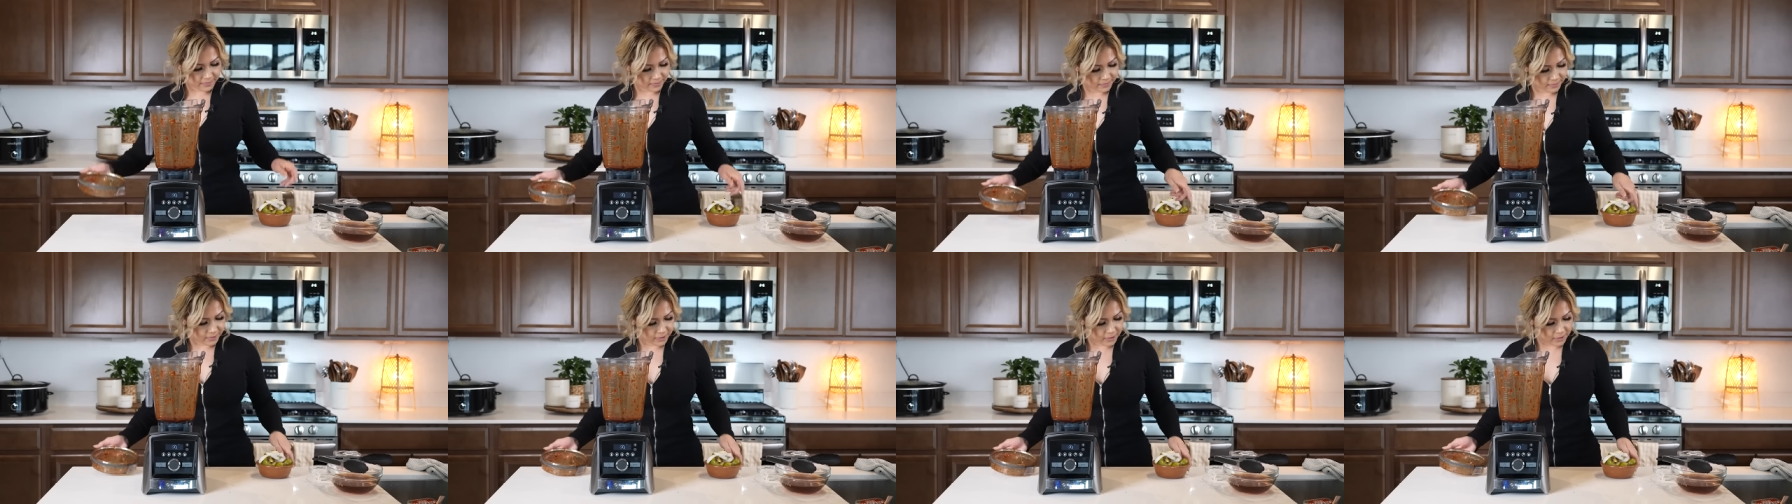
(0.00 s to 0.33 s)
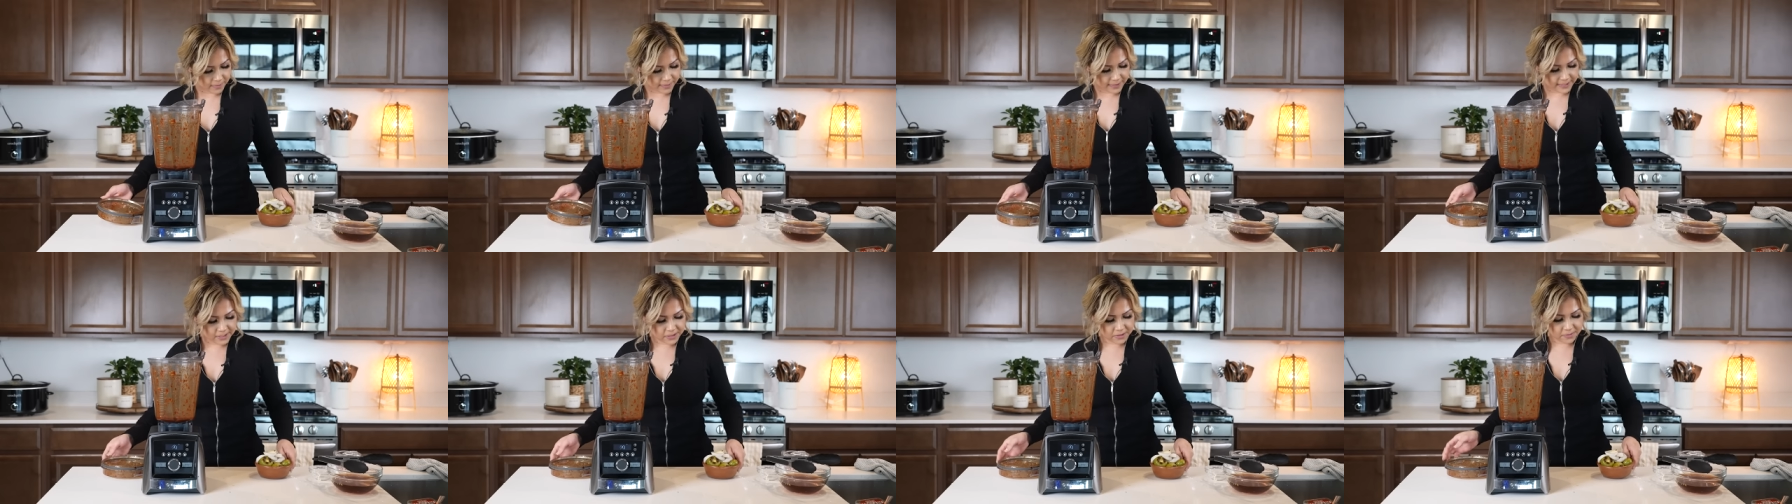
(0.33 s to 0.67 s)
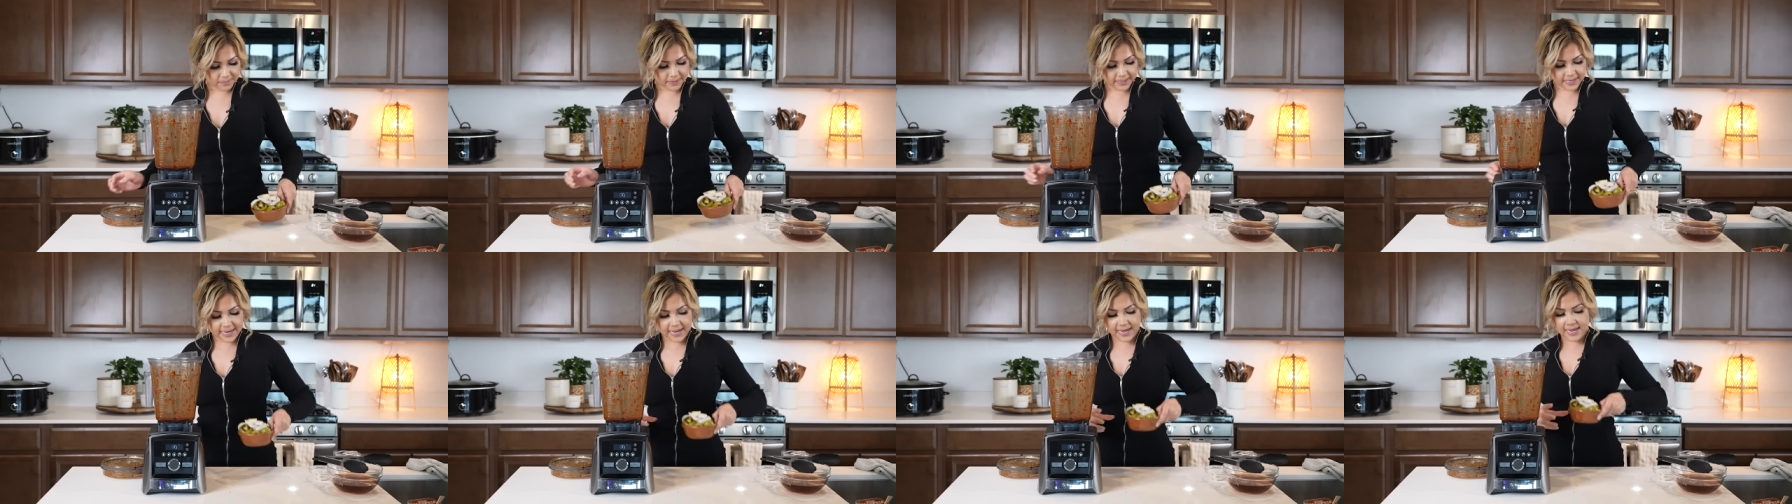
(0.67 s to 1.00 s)
we're going to
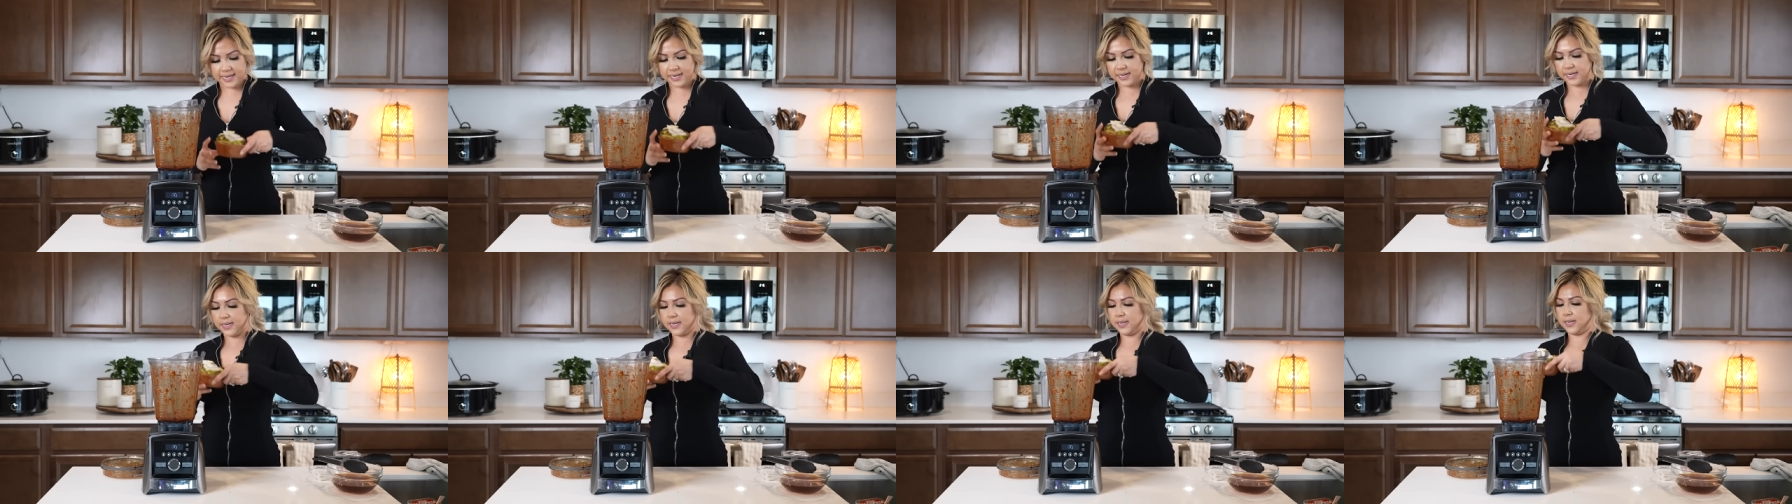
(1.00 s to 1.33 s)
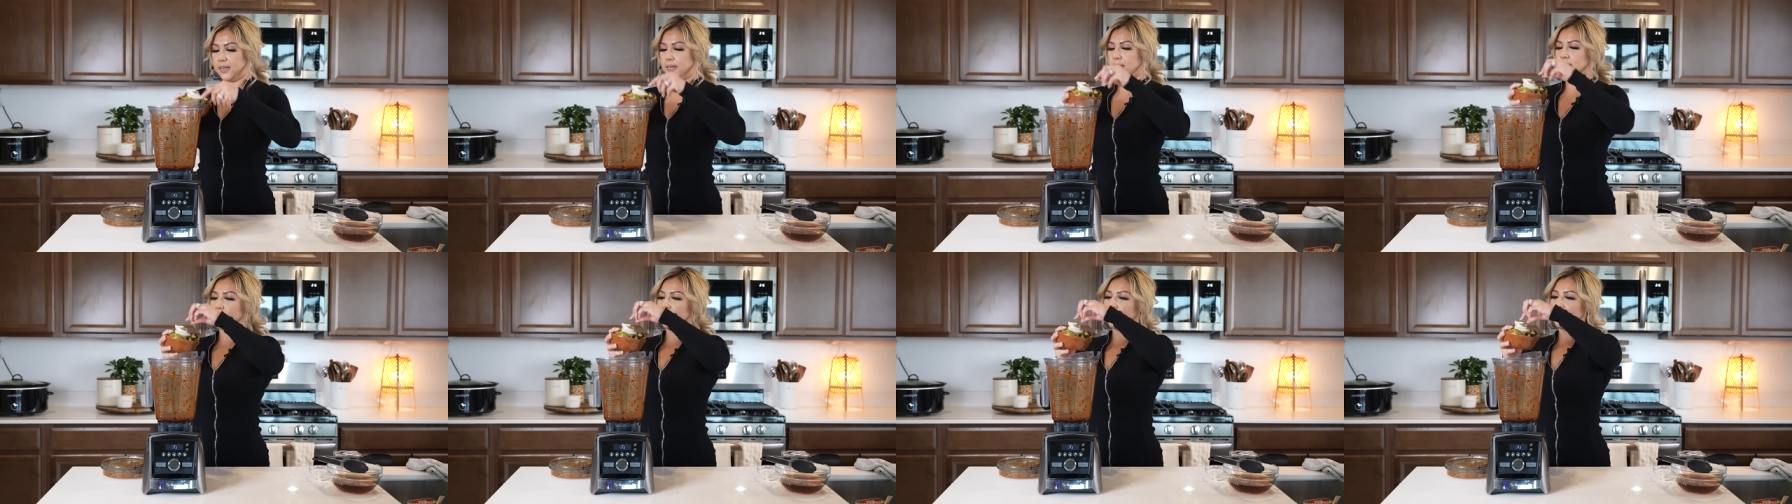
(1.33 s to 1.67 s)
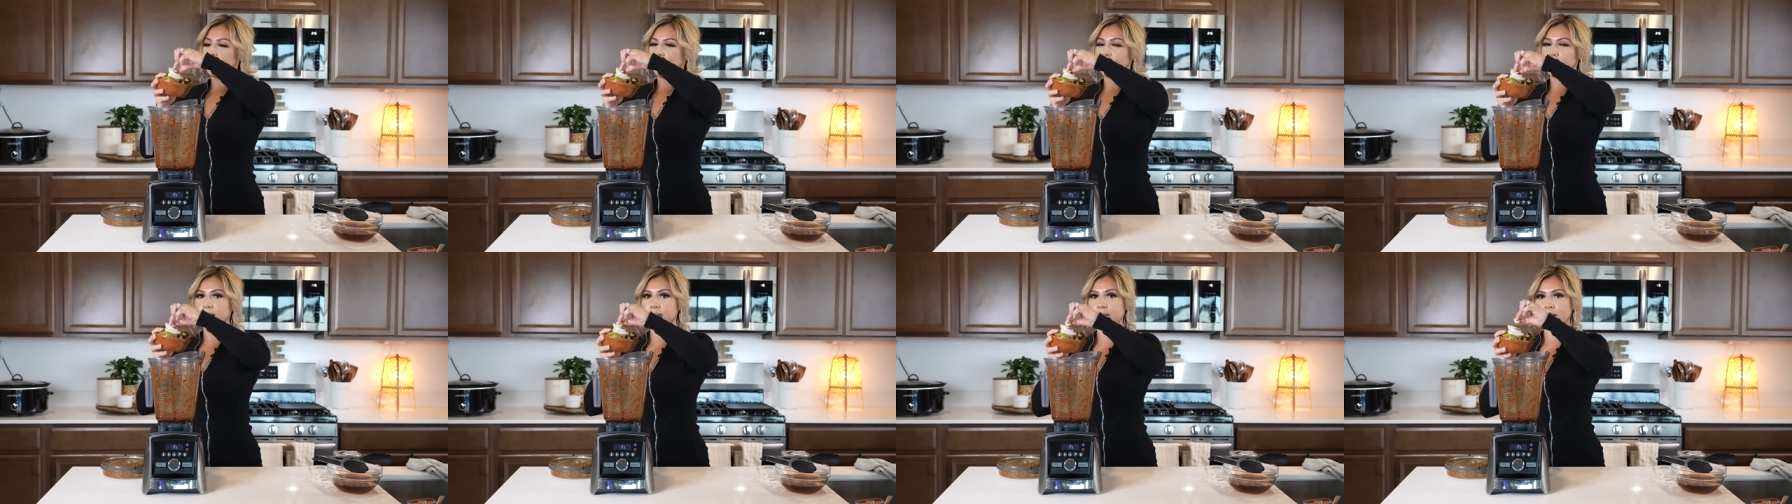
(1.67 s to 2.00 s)
be adding
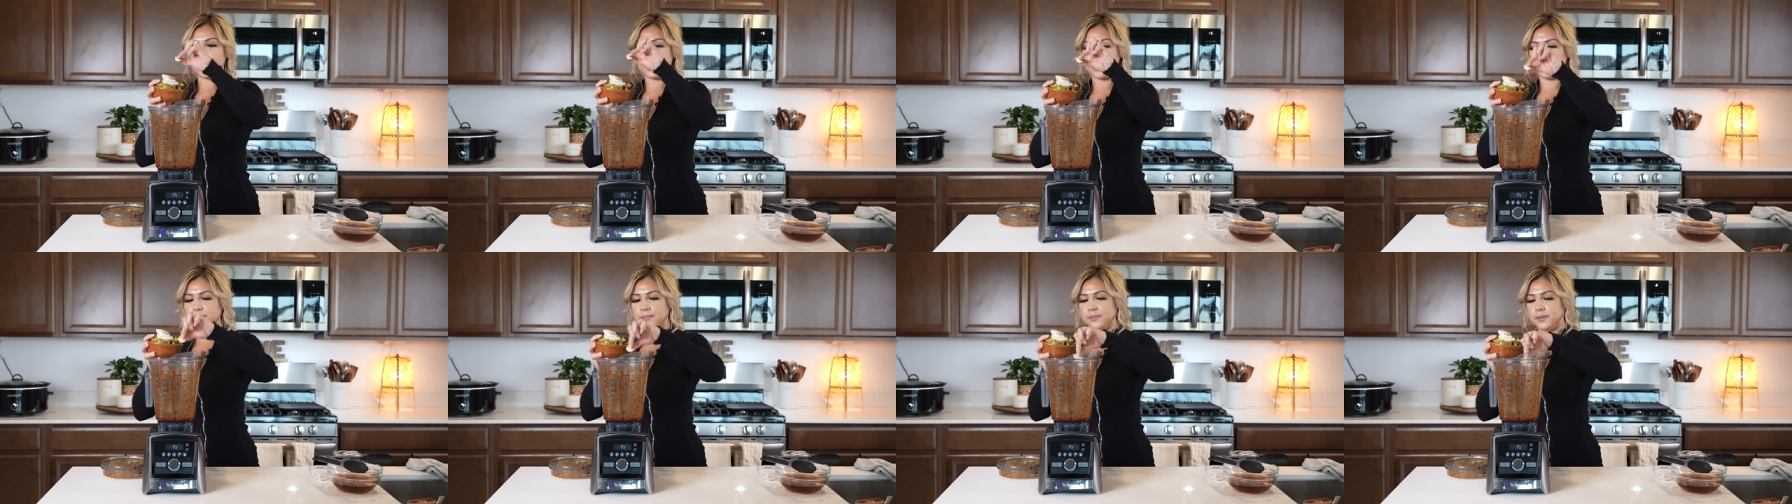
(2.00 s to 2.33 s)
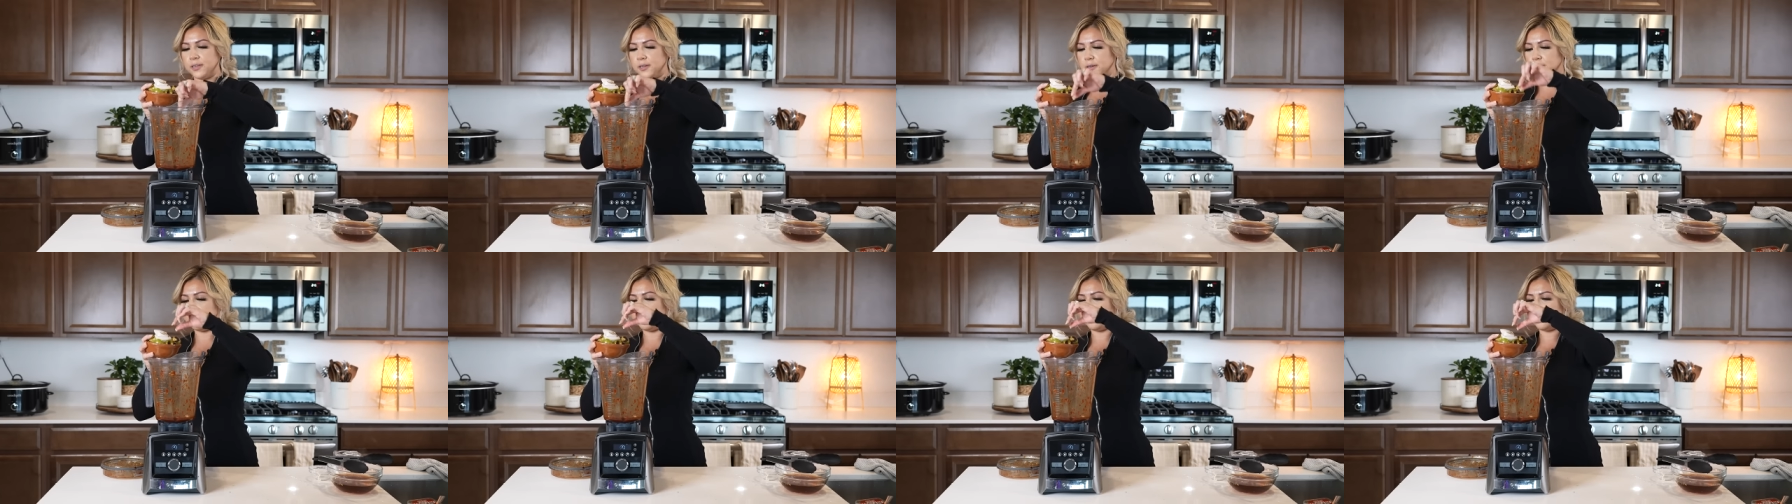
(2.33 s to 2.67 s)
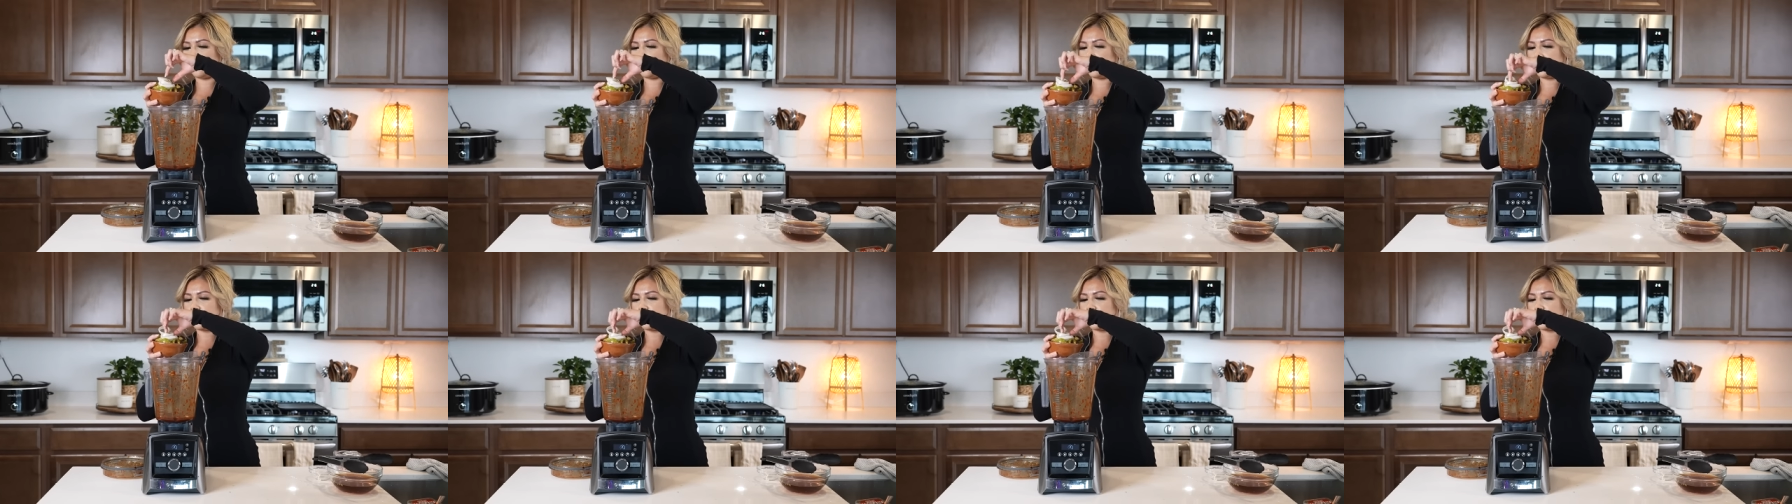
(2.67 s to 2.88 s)
our garlic clove,